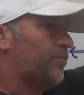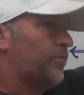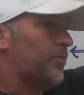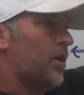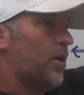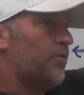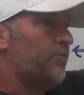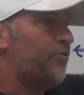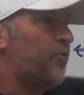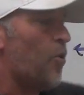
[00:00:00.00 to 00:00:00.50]

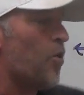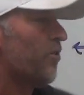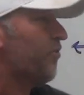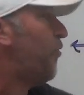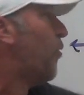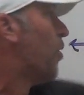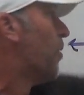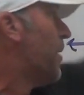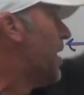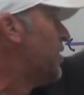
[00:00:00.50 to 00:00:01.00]
four
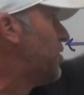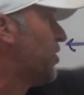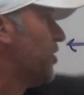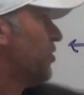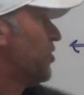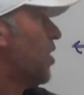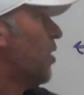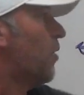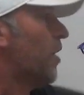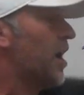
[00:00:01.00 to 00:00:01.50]

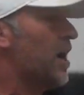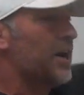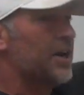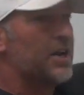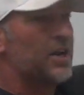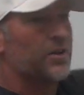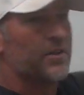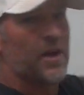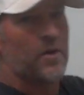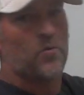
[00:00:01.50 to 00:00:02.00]
formations going on
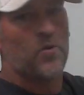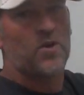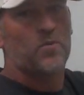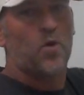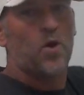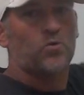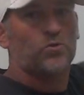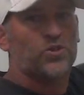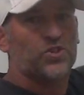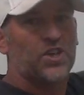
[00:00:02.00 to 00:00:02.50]
here that we
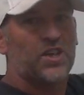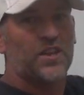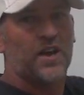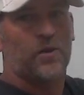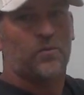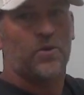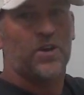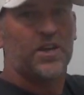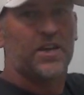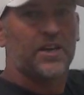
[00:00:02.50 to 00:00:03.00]
won't see
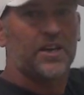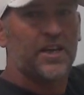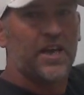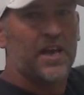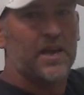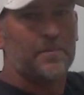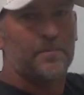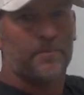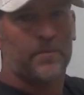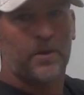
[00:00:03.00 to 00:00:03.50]
that week in the
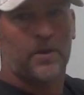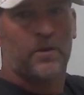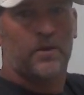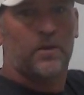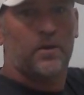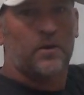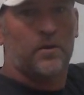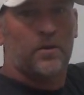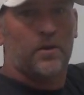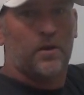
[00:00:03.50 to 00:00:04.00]
game.
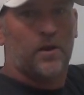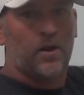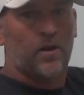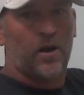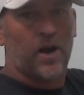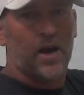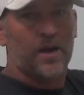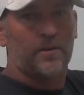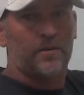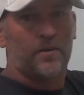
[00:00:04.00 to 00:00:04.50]
All
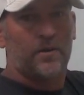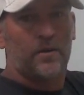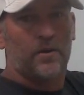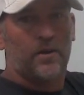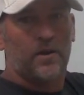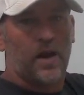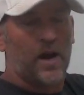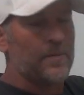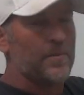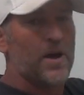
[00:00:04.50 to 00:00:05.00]
right,
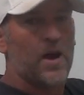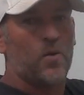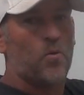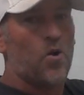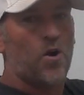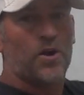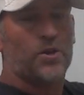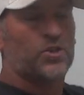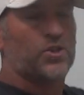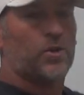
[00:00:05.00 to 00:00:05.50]
I'm not
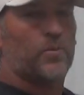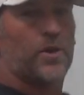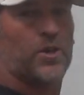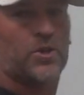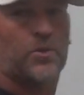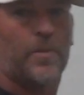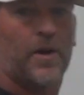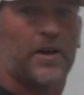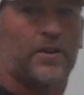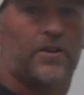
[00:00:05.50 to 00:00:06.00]
worried so
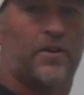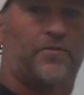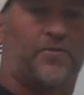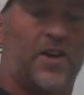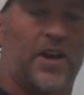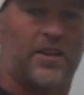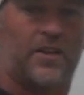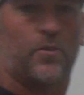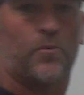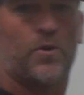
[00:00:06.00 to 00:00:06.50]
much about the
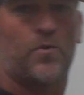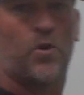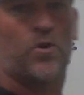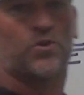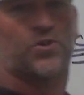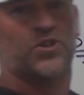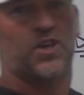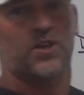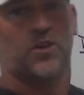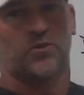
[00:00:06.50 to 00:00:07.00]
fact that we
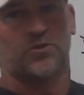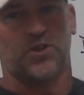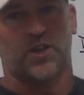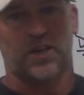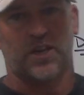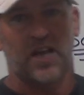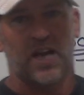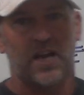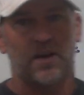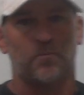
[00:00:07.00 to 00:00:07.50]
won't see those in
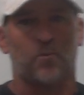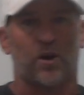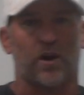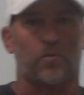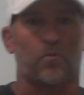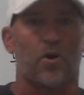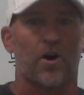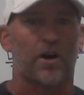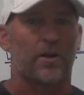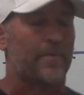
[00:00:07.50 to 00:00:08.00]
the game. What
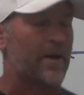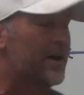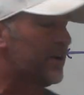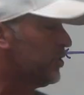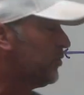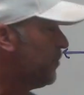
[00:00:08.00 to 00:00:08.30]
I'm worried about